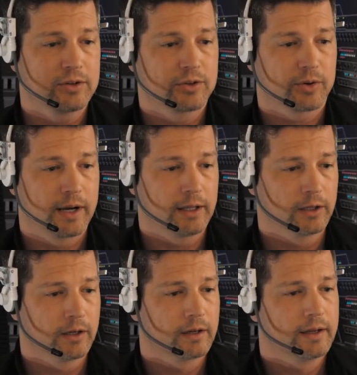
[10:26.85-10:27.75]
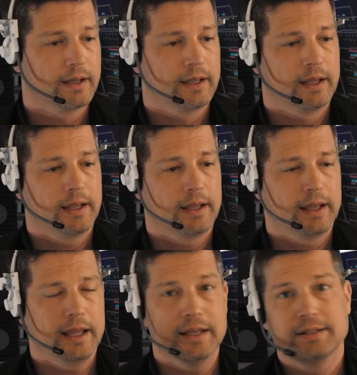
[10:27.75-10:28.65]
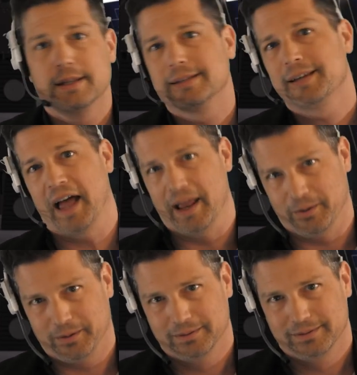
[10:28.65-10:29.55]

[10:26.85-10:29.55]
trailer is the title,